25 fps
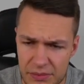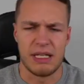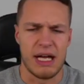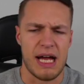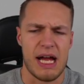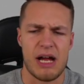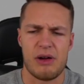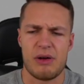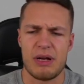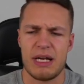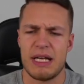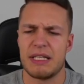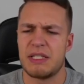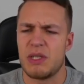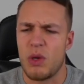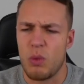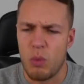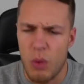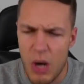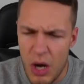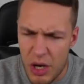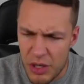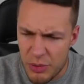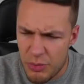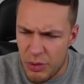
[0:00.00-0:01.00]
The error led to
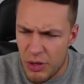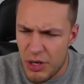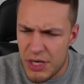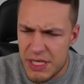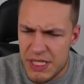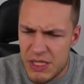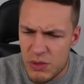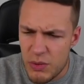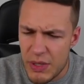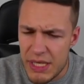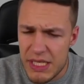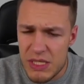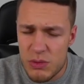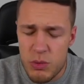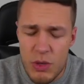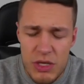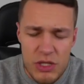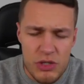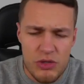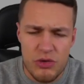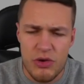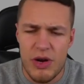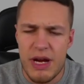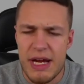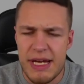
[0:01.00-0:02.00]
wild price swings
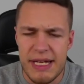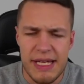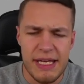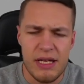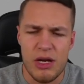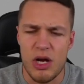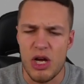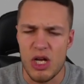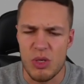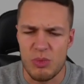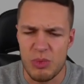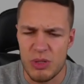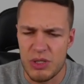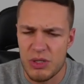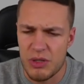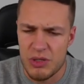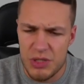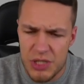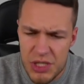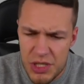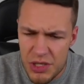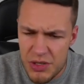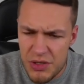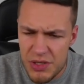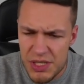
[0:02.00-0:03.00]
when trading opened
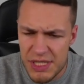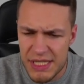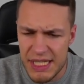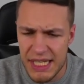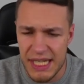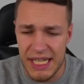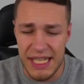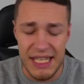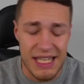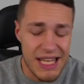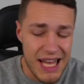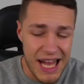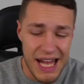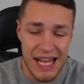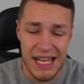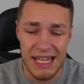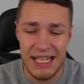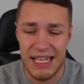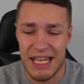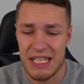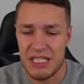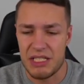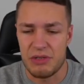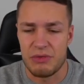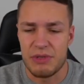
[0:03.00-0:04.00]
on Tuesday,
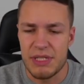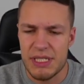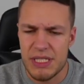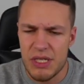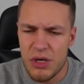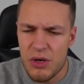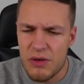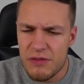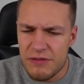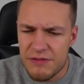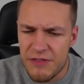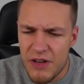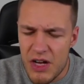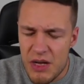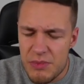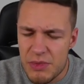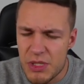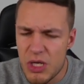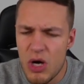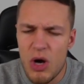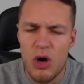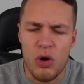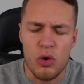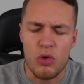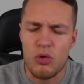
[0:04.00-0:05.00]
and as a result,
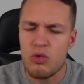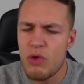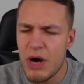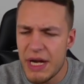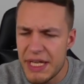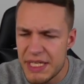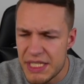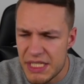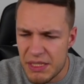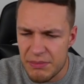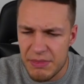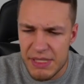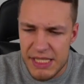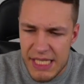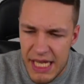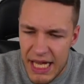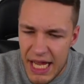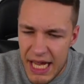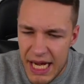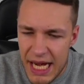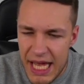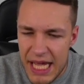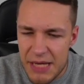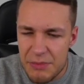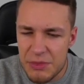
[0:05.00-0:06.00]
firms are already submitting
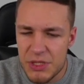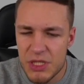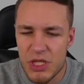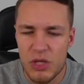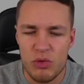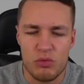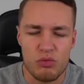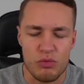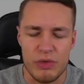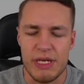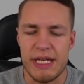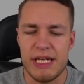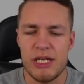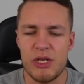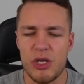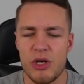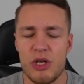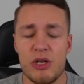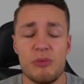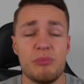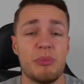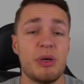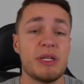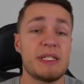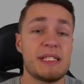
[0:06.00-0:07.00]
claims to
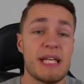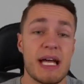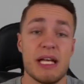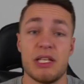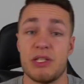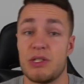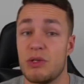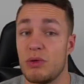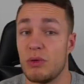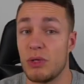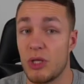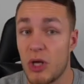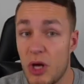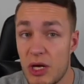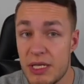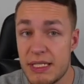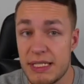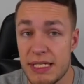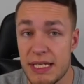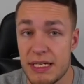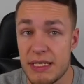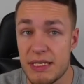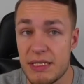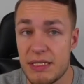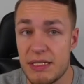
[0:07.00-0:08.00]
recoup potential
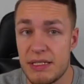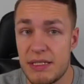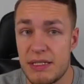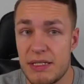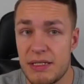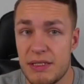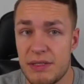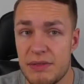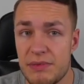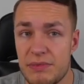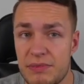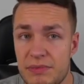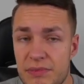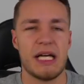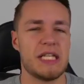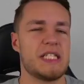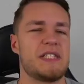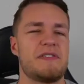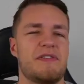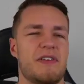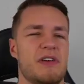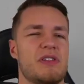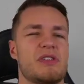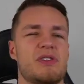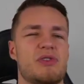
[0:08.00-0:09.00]
losses.
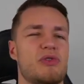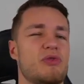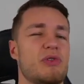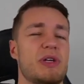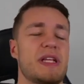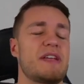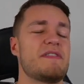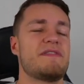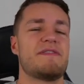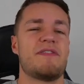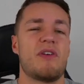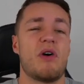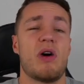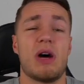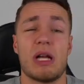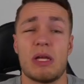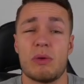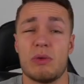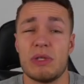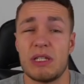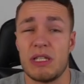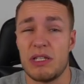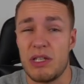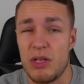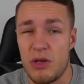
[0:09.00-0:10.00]
Hedge funds are already
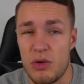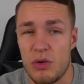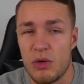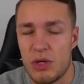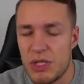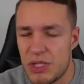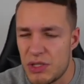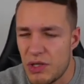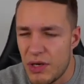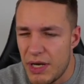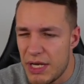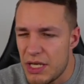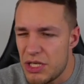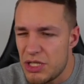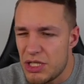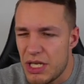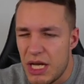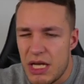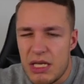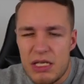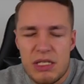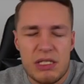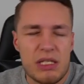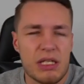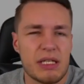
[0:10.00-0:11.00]
filing with the New York Stock
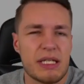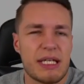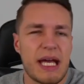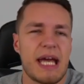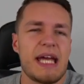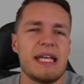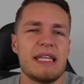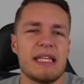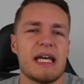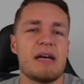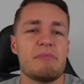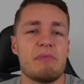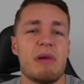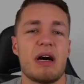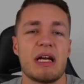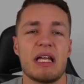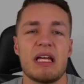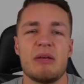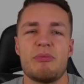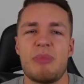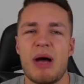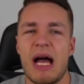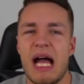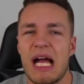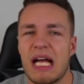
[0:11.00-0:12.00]
Exchange to gain their
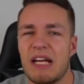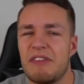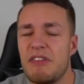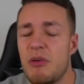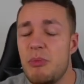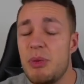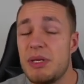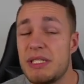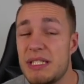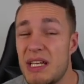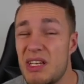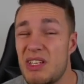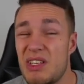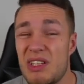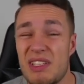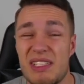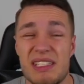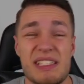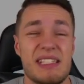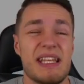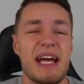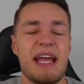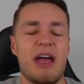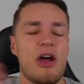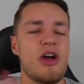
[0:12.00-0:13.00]
money back for
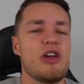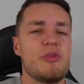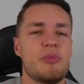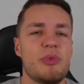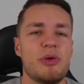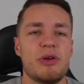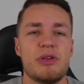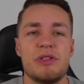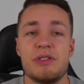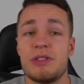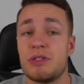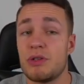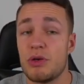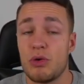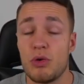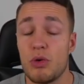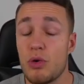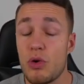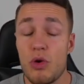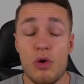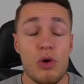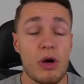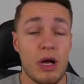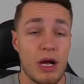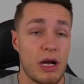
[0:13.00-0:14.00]
positions they opened
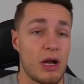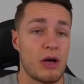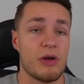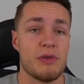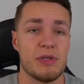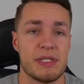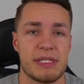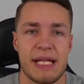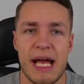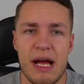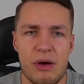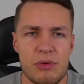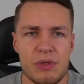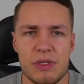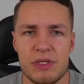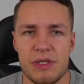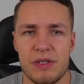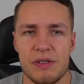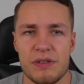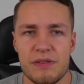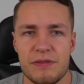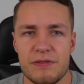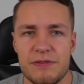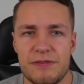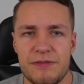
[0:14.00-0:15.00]
or closed out
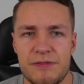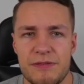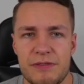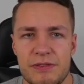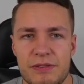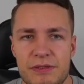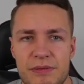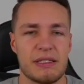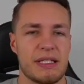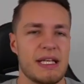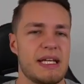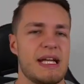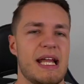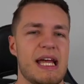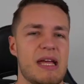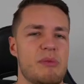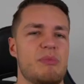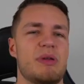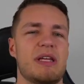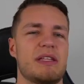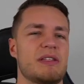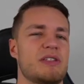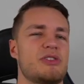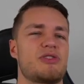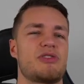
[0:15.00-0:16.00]
of. They're
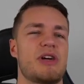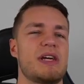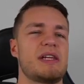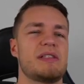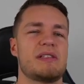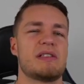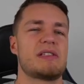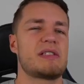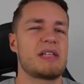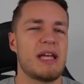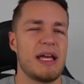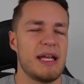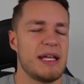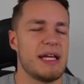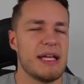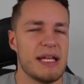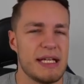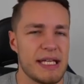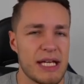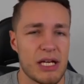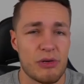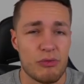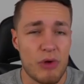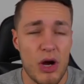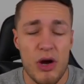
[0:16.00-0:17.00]
labelling the trades as
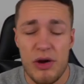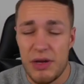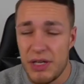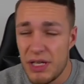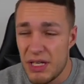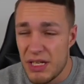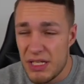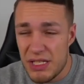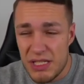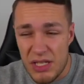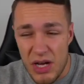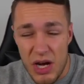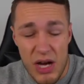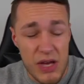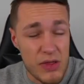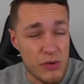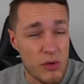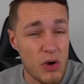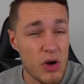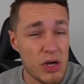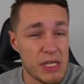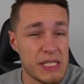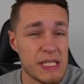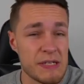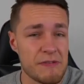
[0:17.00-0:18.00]
clearly erroneous,
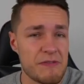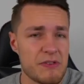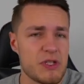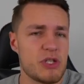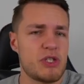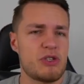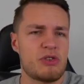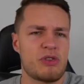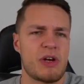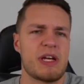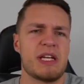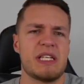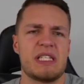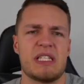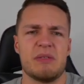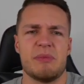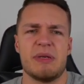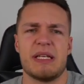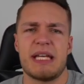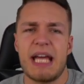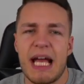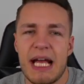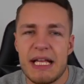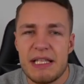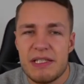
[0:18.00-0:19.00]
either asking for the trades to
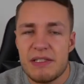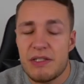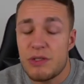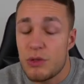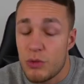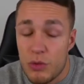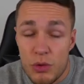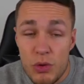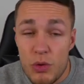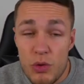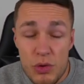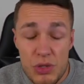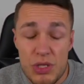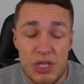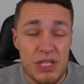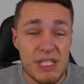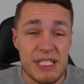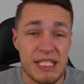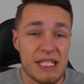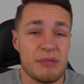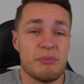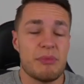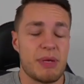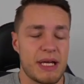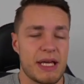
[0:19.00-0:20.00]
be cancelled or
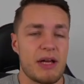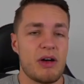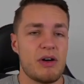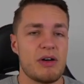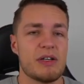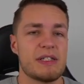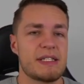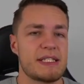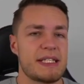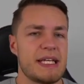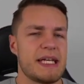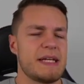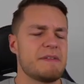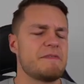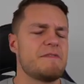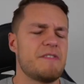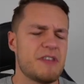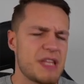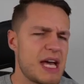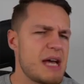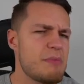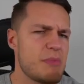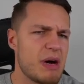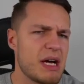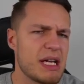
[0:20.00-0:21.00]
just simply asking
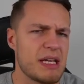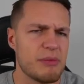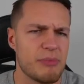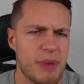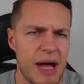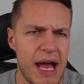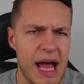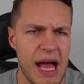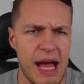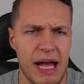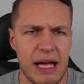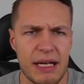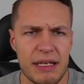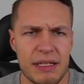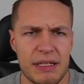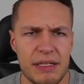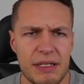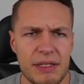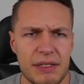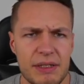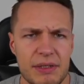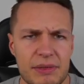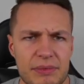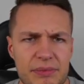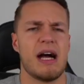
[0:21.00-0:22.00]
for their money
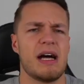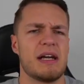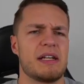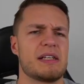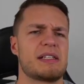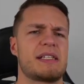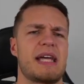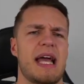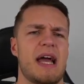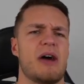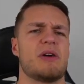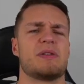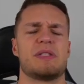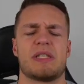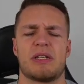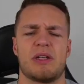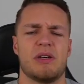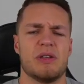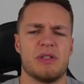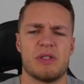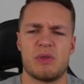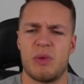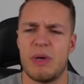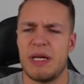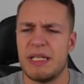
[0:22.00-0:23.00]
back. And as
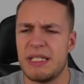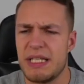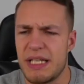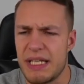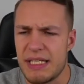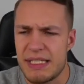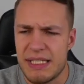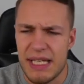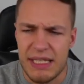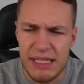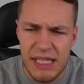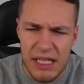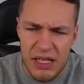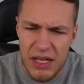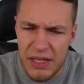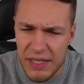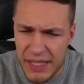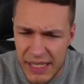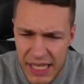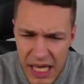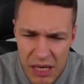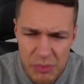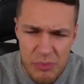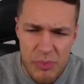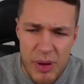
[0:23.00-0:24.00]
ChaoticGood tweeted, he said they're going
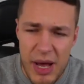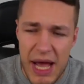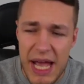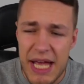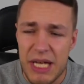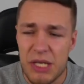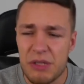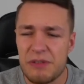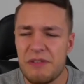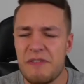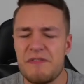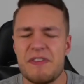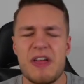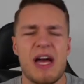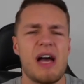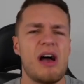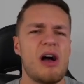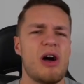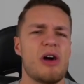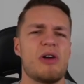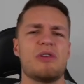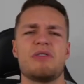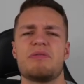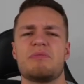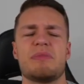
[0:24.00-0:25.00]
to get paid off of
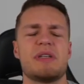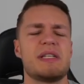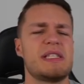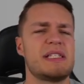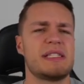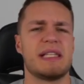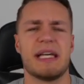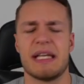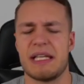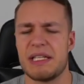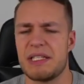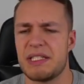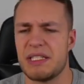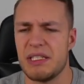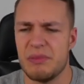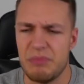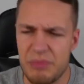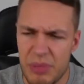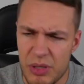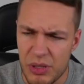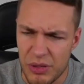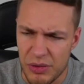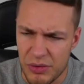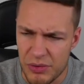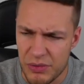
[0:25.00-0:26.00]
their own mistakes to
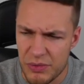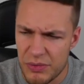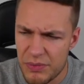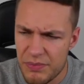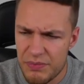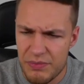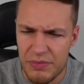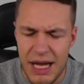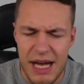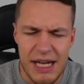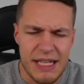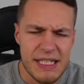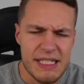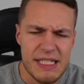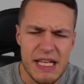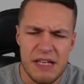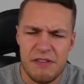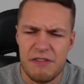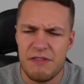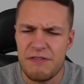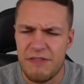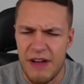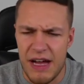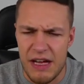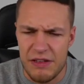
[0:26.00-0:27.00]
boot. And he
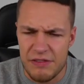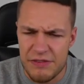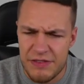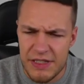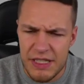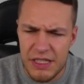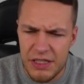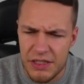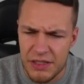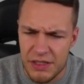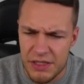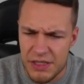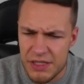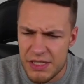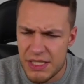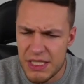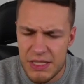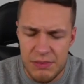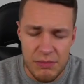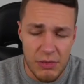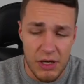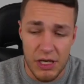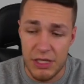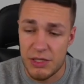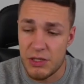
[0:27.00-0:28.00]
said fat
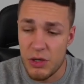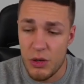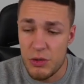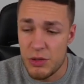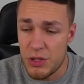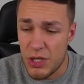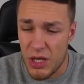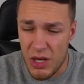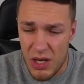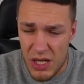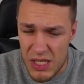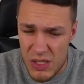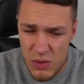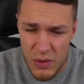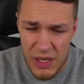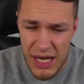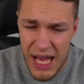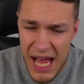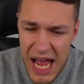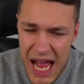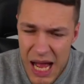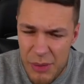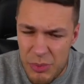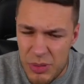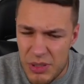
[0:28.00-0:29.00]
fingers. I told you guys when
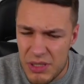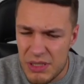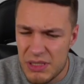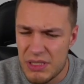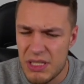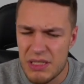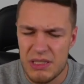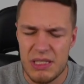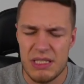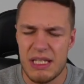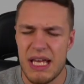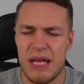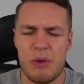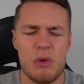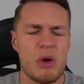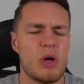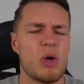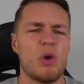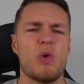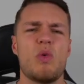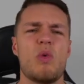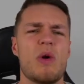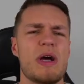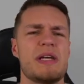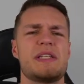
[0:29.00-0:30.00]
it happened that they were
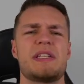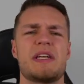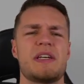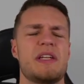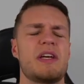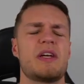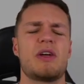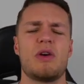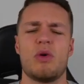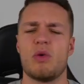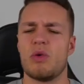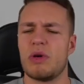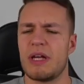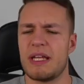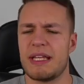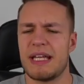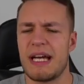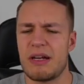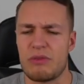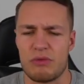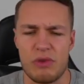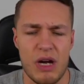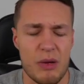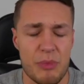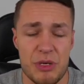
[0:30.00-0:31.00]
always going to call it
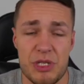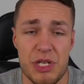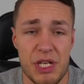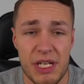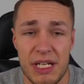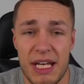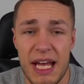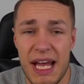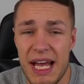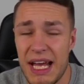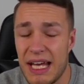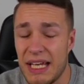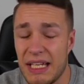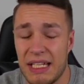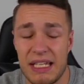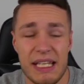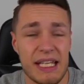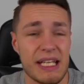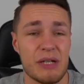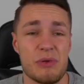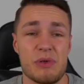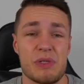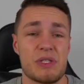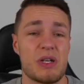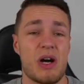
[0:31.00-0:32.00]
that rubbish again.
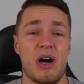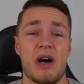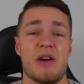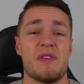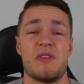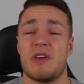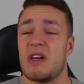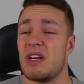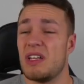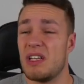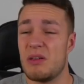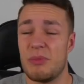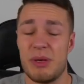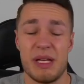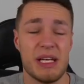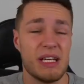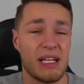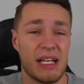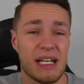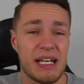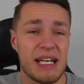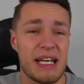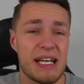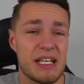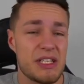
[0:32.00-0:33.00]
It was either going to be
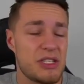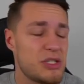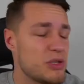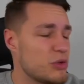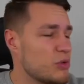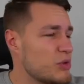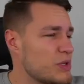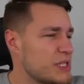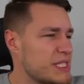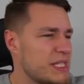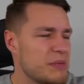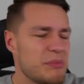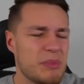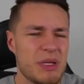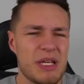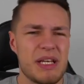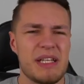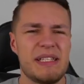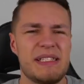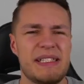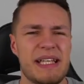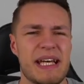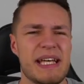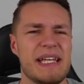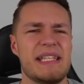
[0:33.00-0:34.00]
a glitch or simply
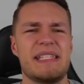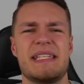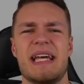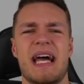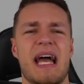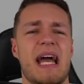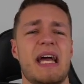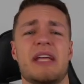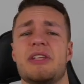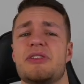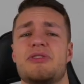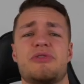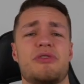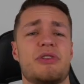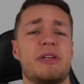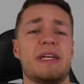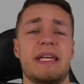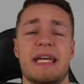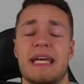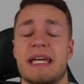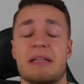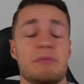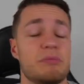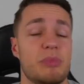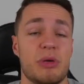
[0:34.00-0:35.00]
a data
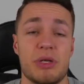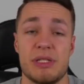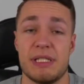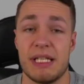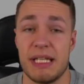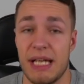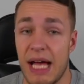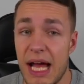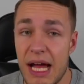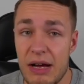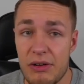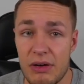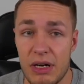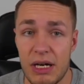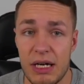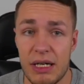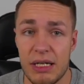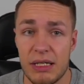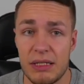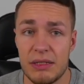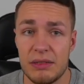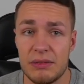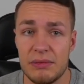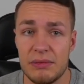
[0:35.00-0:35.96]
entry inputting error.